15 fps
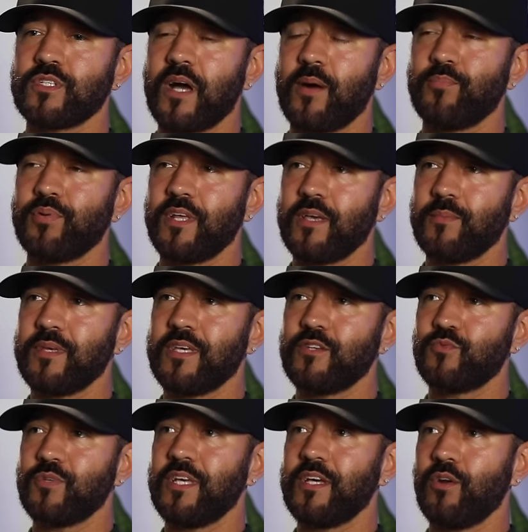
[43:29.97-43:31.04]
stop playing
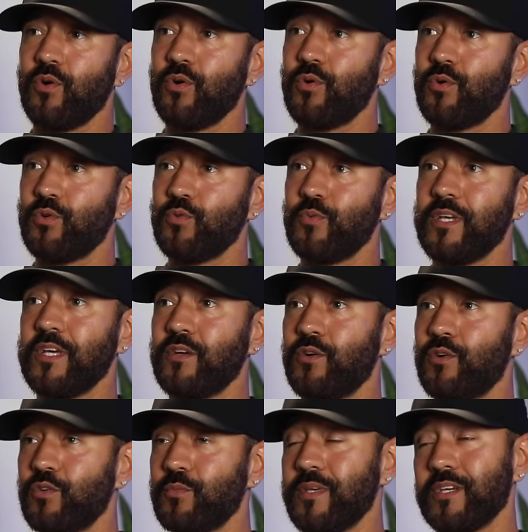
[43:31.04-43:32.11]
because we get old. We get
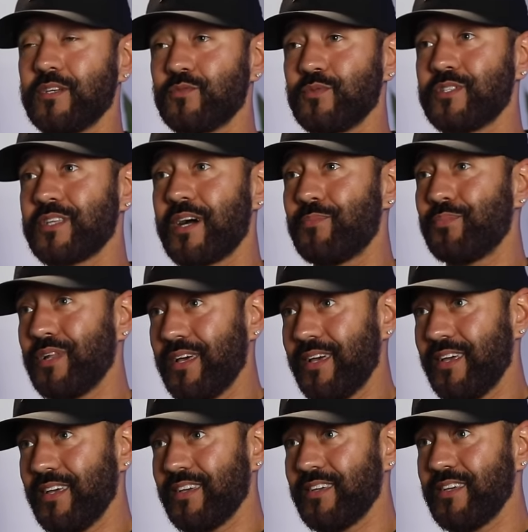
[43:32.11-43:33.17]
old because we stop playing.